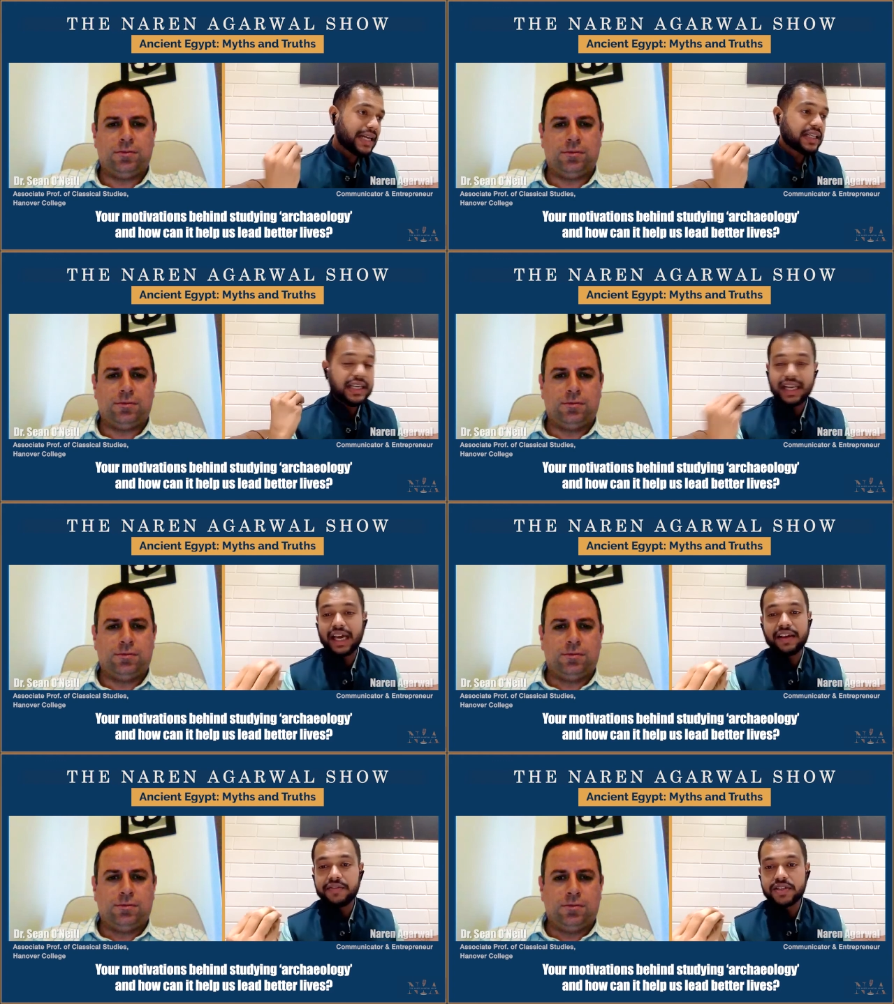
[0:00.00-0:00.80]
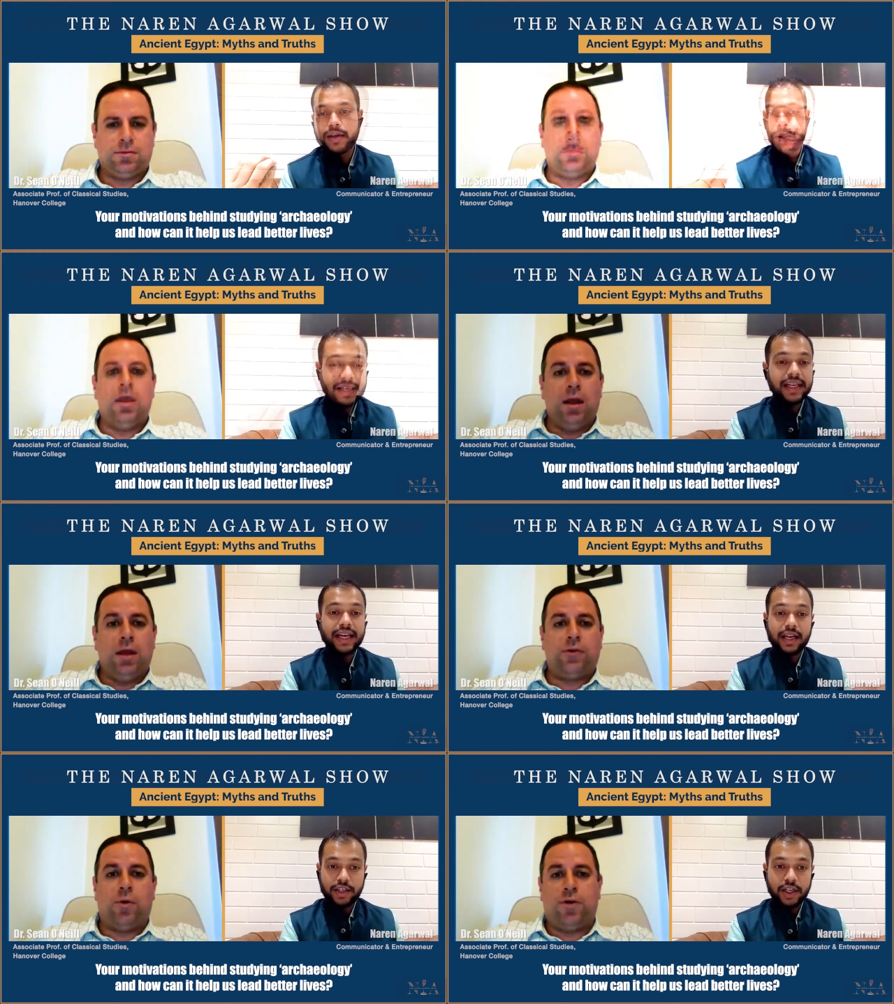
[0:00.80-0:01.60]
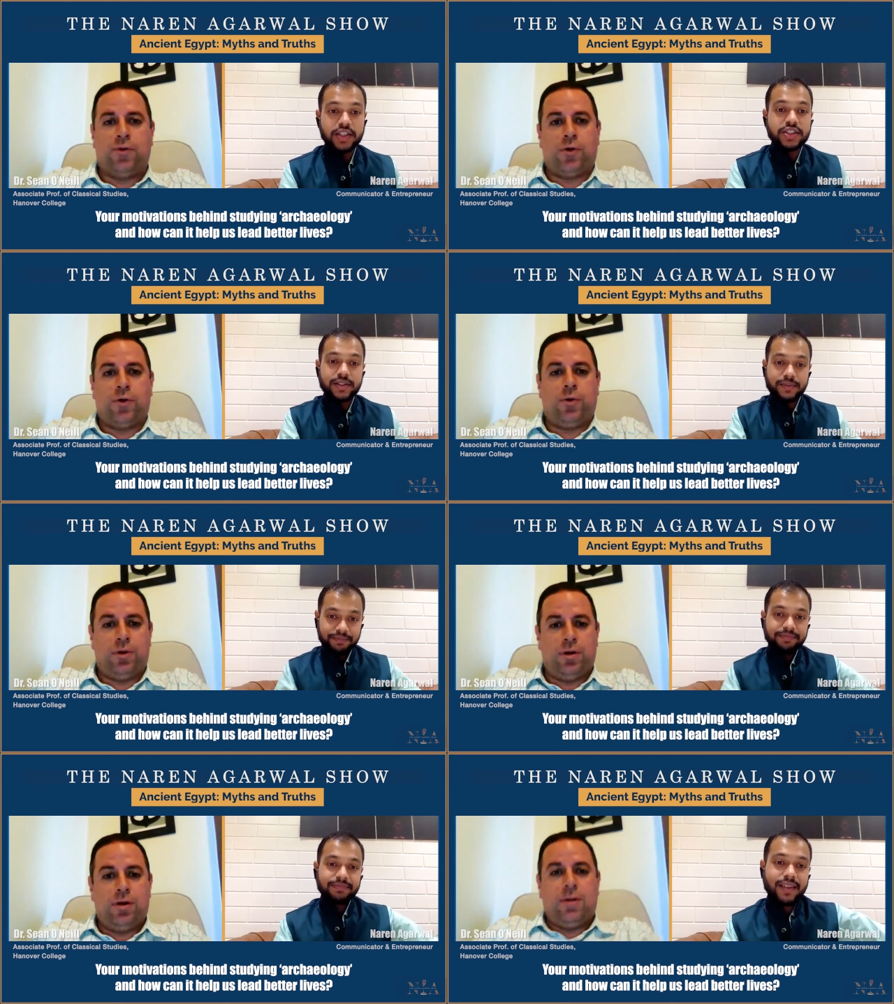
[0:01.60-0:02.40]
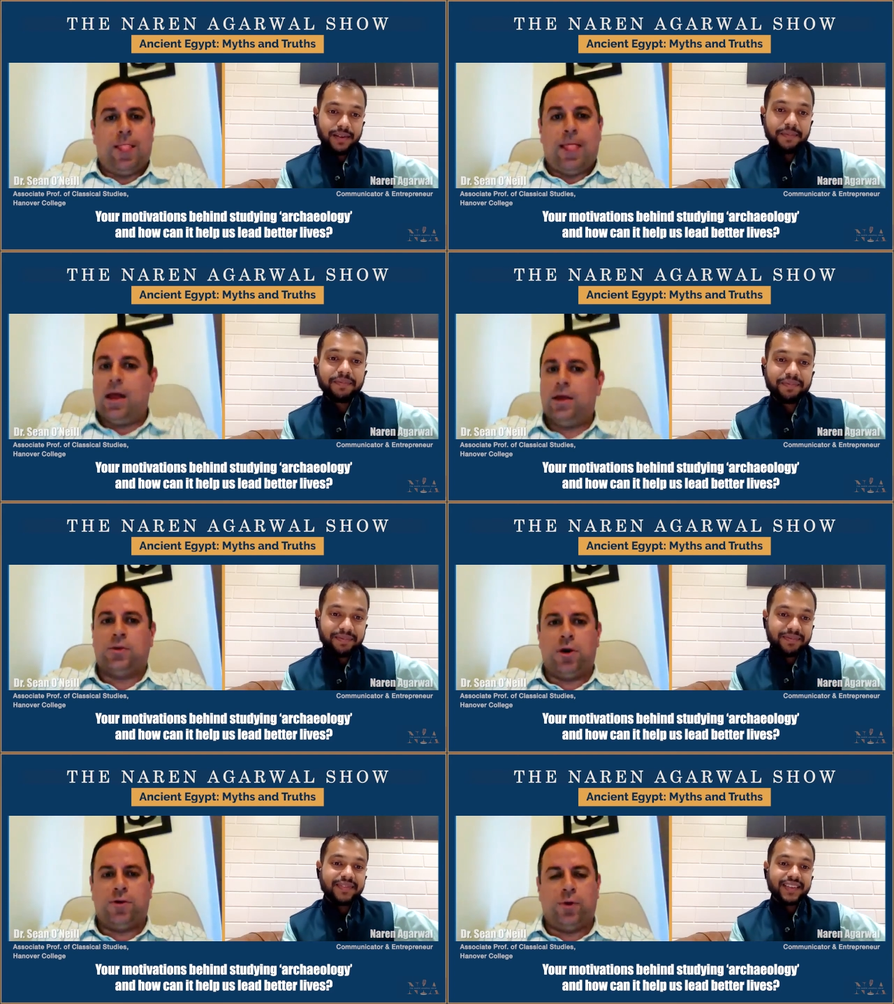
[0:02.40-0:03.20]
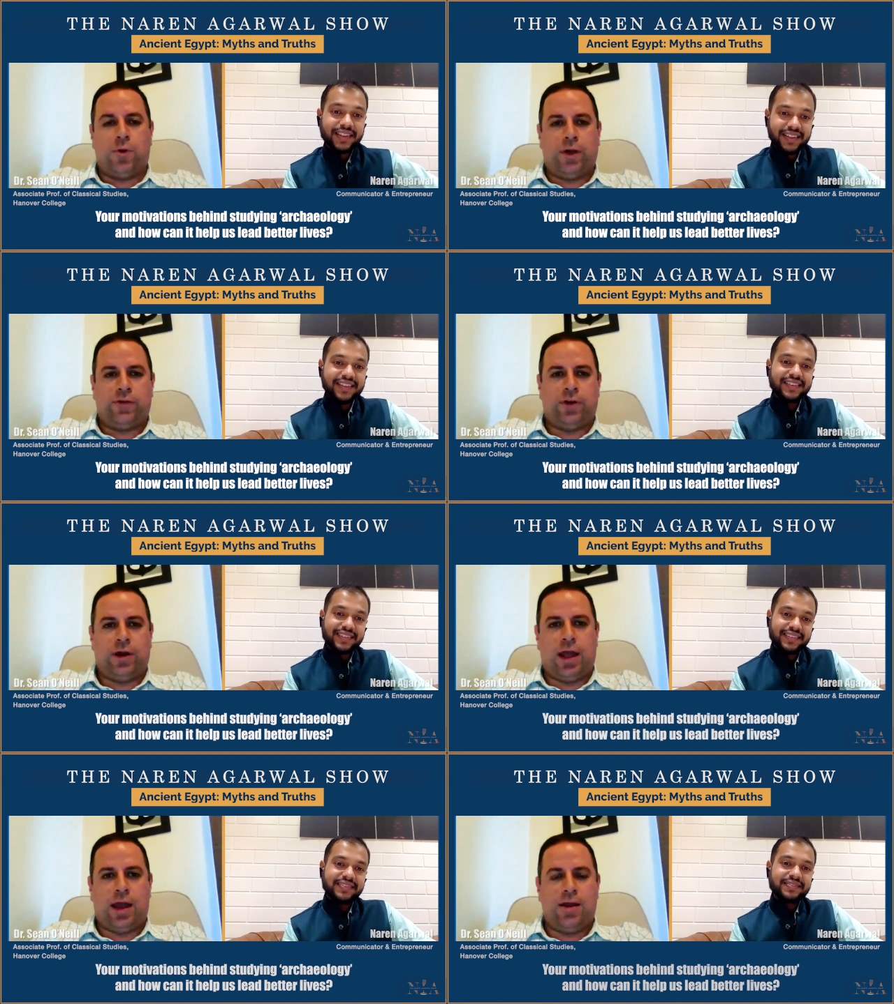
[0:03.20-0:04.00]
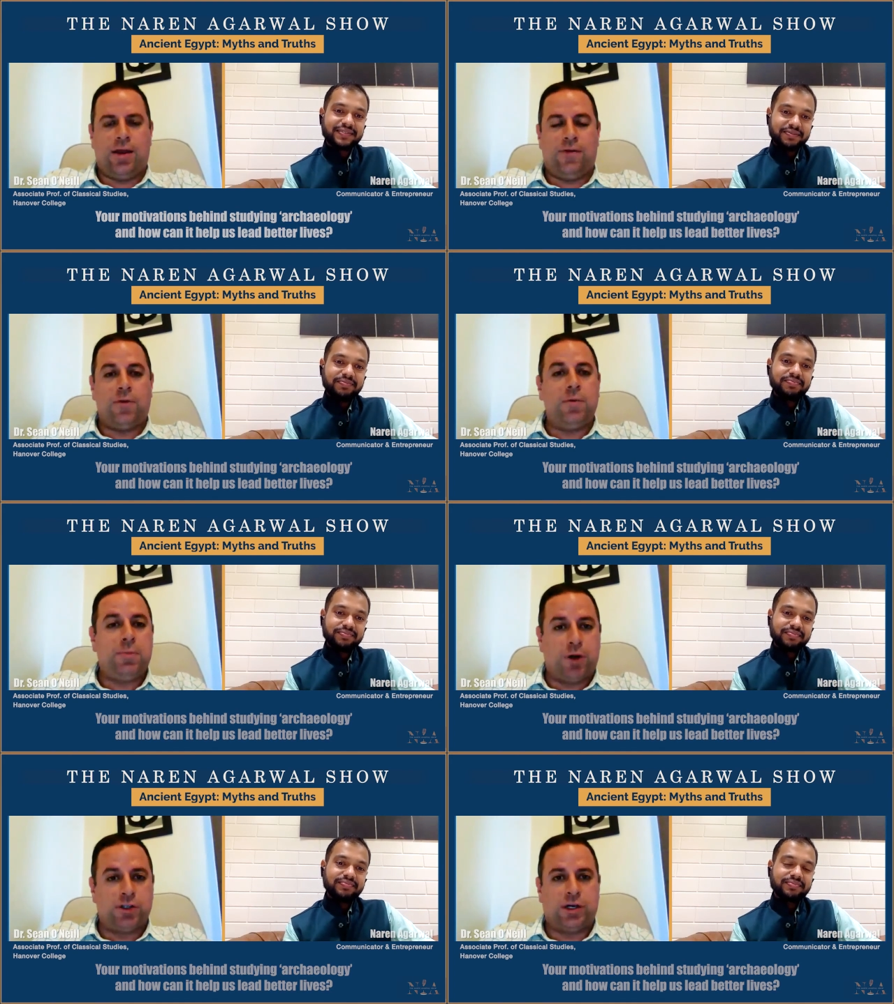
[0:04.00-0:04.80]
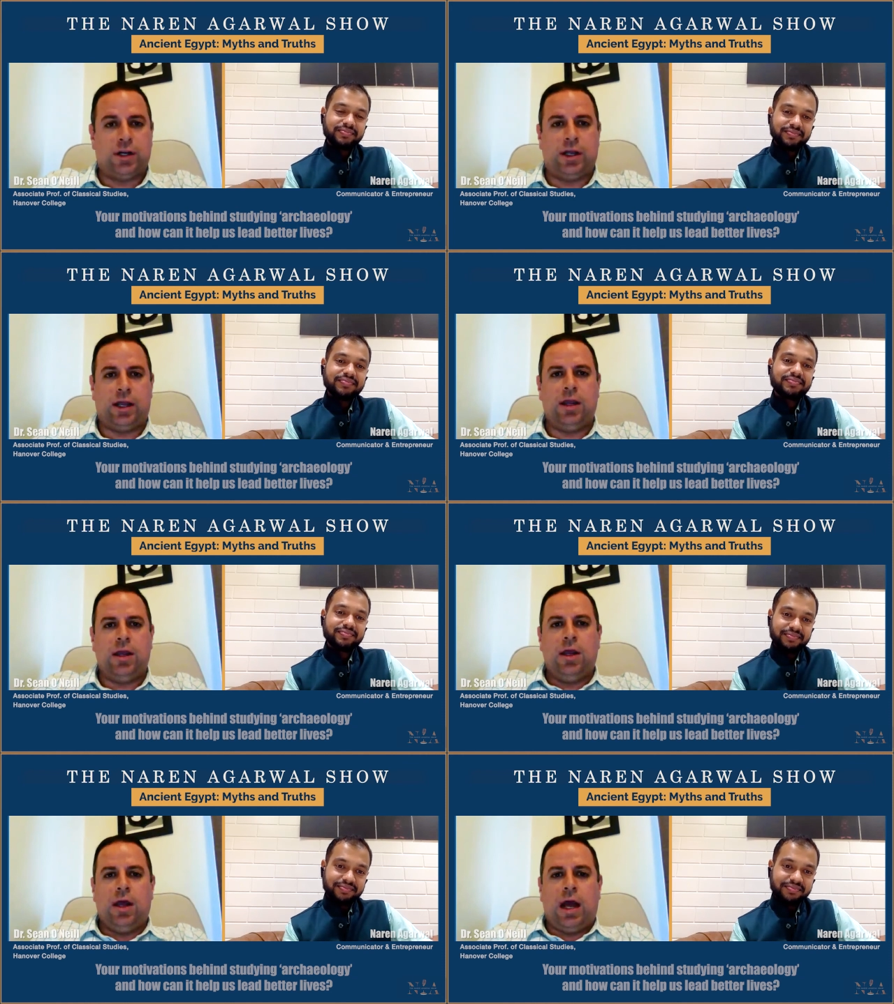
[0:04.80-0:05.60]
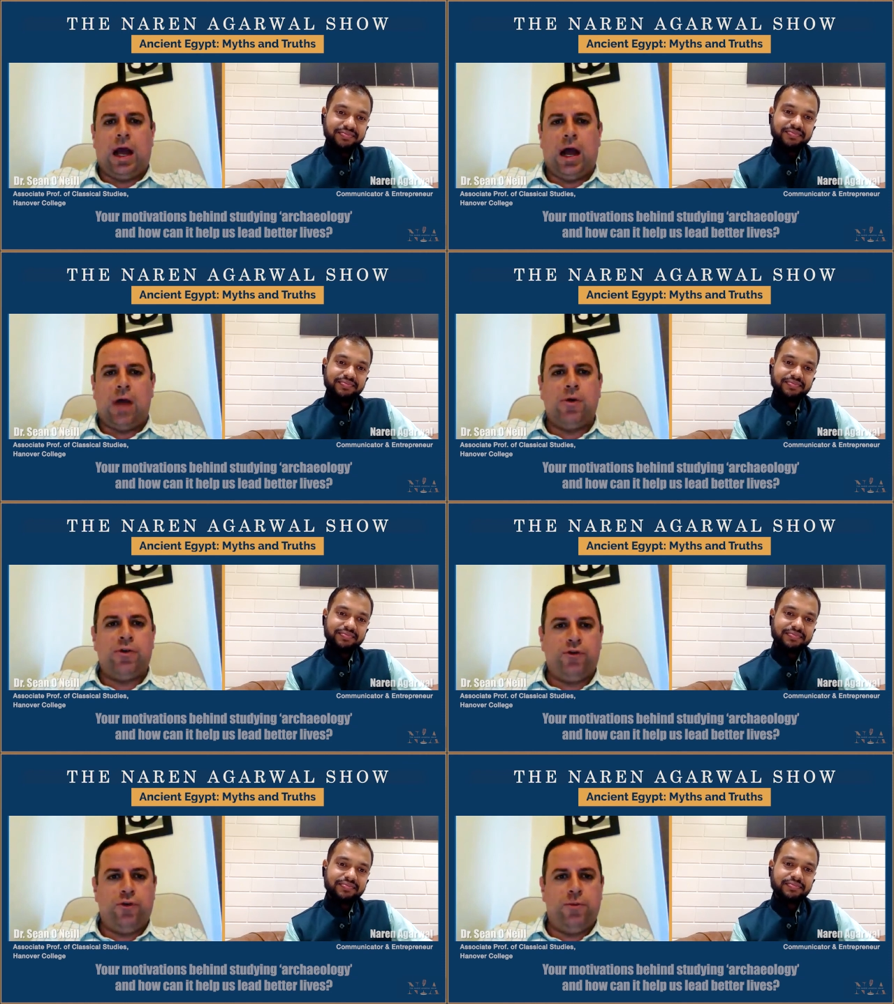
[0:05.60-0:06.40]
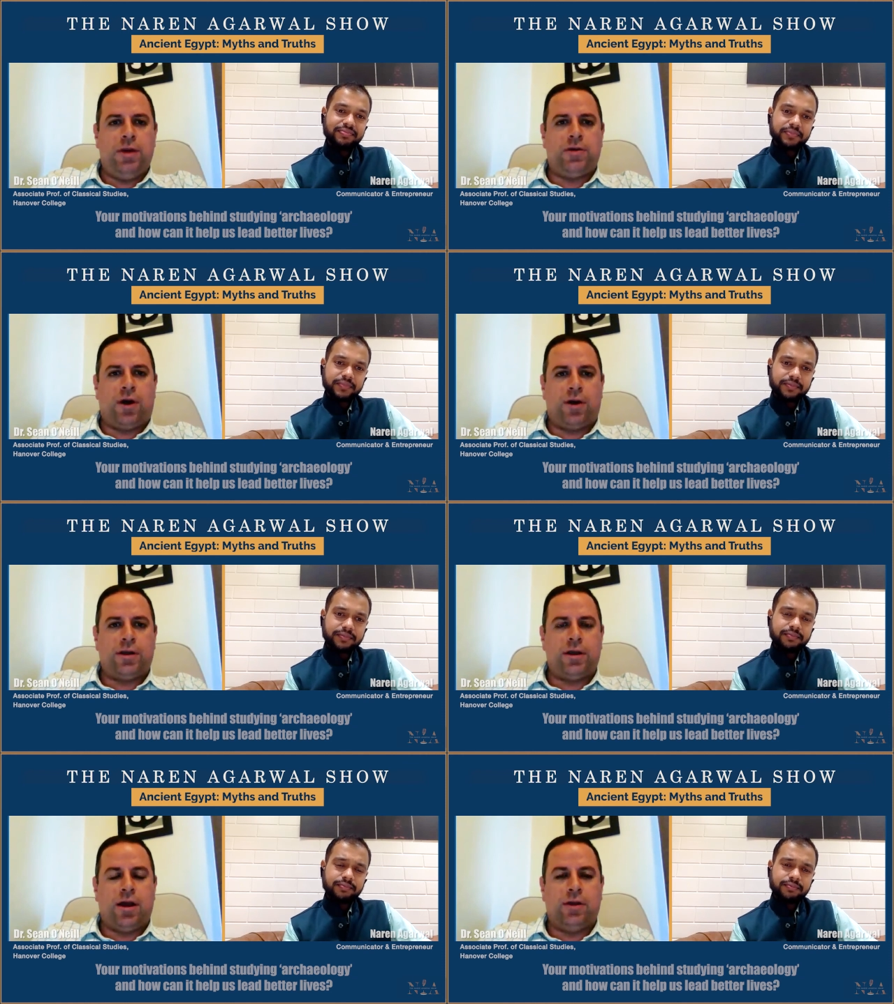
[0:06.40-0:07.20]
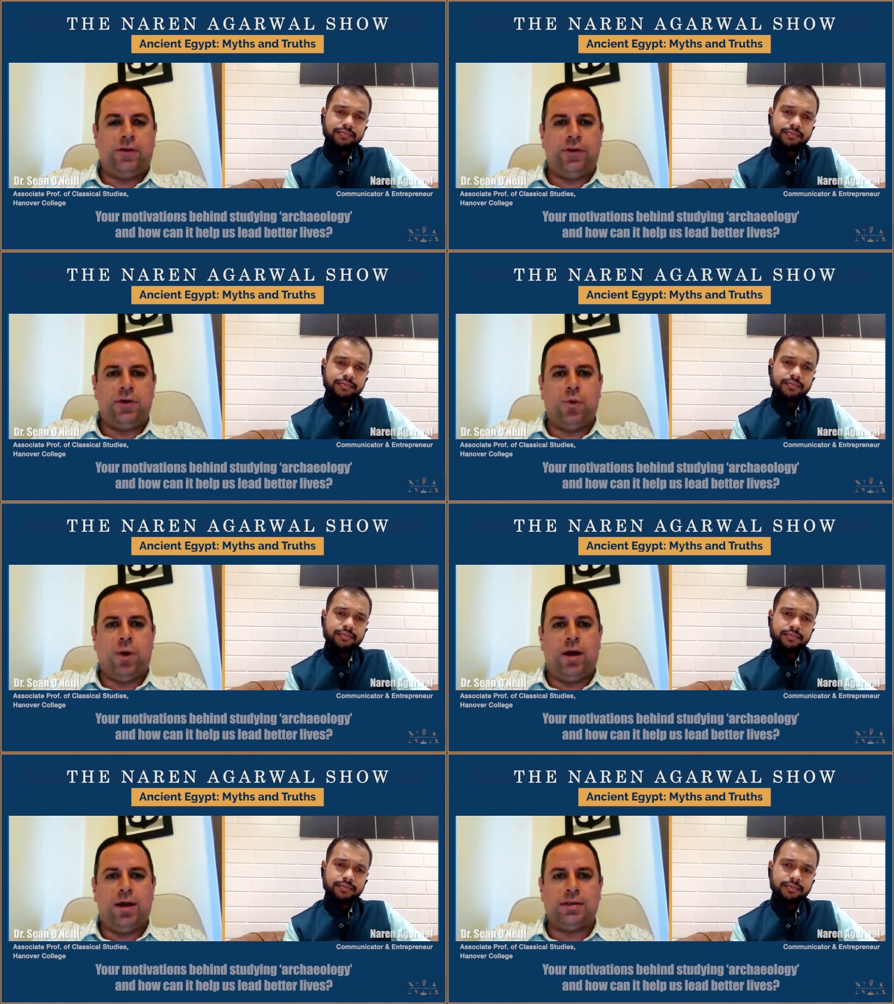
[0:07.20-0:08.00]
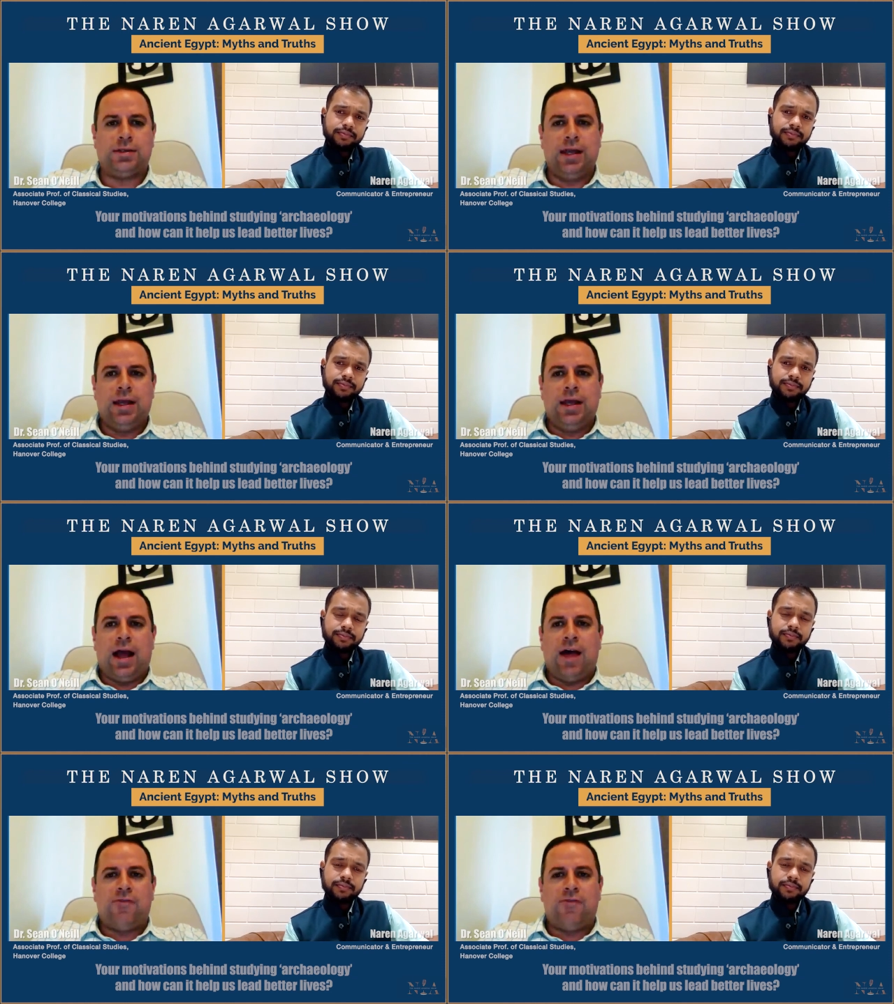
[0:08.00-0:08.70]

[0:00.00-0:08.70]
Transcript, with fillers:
Speaker 1: better lives by learning archaeology?
Speaker 2: That's a wonderful question. And it, for me personally, uh, what drew me to archaeology was a